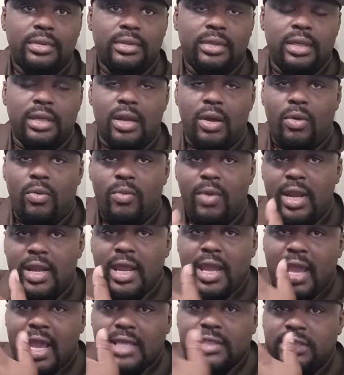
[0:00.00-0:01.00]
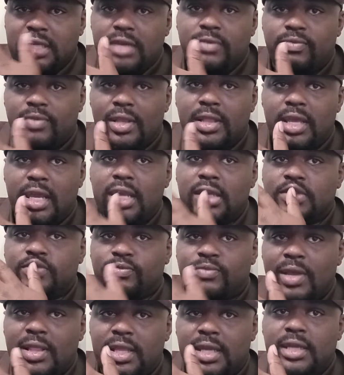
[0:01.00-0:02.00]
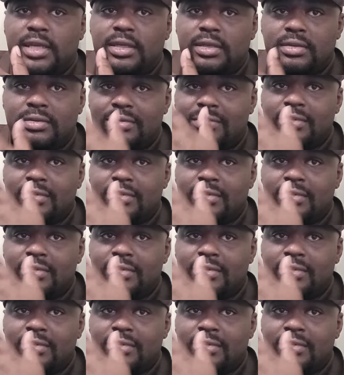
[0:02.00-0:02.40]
What has he really?